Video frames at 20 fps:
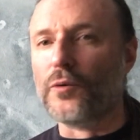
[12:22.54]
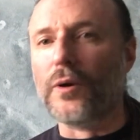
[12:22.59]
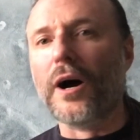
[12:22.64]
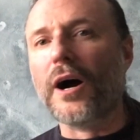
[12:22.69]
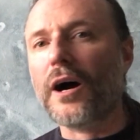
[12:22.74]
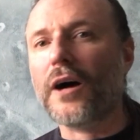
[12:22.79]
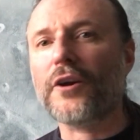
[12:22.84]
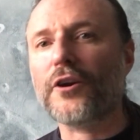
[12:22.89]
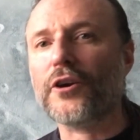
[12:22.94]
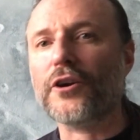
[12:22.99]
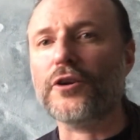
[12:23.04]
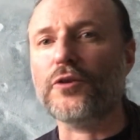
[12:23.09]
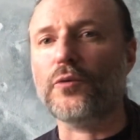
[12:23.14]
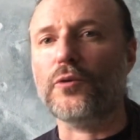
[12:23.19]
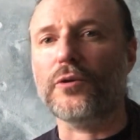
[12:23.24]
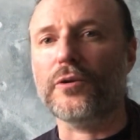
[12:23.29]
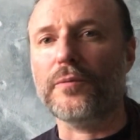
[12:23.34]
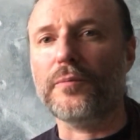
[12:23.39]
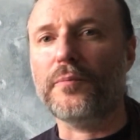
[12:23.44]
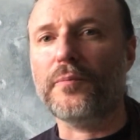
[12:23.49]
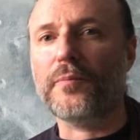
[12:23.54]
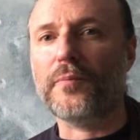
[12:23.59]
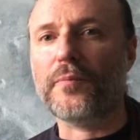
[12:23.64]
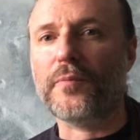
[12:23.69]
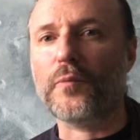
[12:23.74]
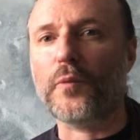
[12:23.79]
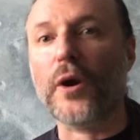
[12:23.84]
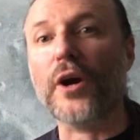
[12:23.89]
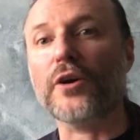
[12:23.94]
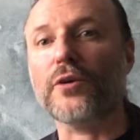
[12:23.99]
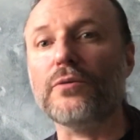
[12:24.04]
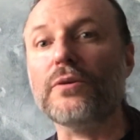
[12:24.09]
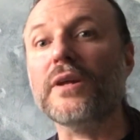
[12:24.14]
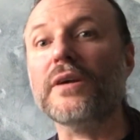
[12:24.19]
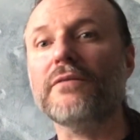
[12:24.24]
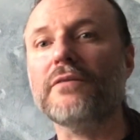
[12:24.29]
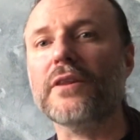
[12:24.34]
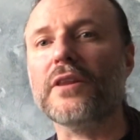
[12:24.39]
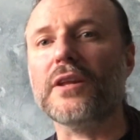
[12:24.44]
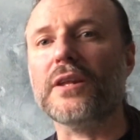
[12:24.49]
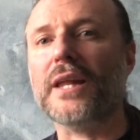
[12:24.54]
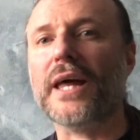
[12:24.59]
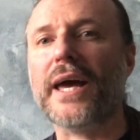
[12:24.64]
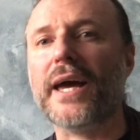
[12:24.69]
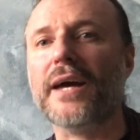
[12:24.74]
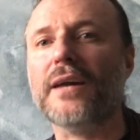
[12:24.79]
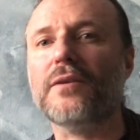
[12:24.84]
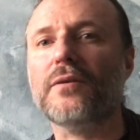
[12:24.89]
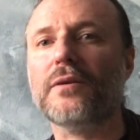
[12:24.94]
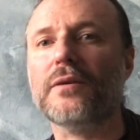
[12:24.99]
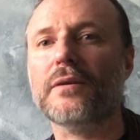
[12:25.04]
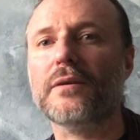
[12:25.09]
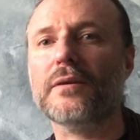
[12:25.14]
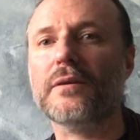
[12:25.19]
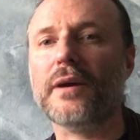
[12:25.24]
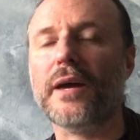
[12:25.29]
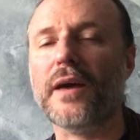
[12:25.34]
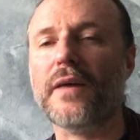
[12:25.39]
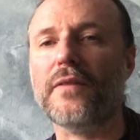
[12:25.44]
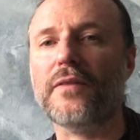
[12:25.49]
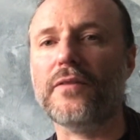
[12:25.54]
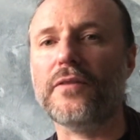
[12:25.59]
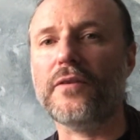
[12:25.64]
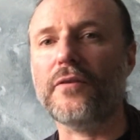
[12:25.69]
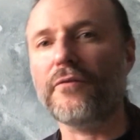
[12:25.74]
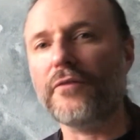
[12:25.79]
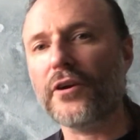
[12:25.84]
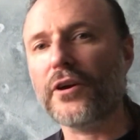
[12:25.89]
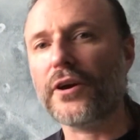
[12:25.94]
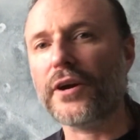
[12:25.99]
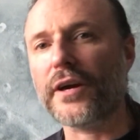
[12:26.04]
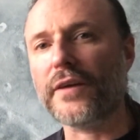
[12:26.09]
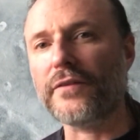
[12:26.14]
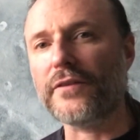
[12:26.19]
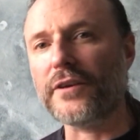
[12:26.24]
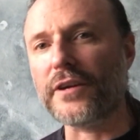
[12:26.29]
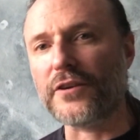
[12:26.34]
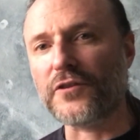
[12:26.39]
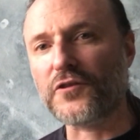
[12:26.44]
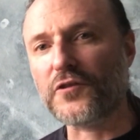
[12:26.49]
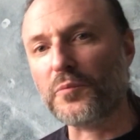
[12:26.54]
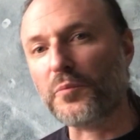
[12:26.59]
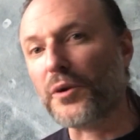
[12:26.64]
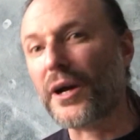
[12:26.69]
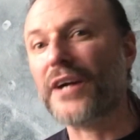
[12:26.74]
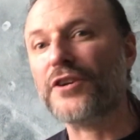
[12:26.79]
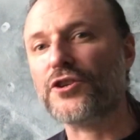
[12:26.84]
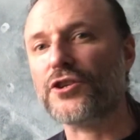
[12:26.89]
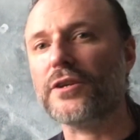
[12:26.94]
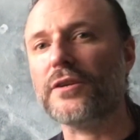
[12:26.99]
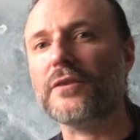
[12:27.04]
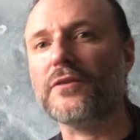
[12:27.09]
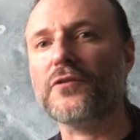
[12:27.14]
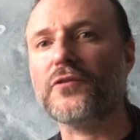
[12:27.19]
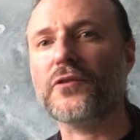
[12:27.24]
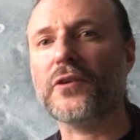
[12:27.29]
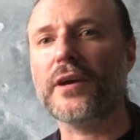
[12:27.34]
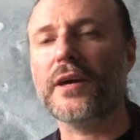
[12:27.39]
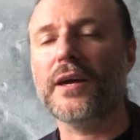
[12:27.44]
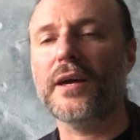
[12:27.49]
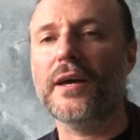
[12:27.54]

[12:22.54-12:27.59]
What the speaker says: honor where you live on the land and the expressions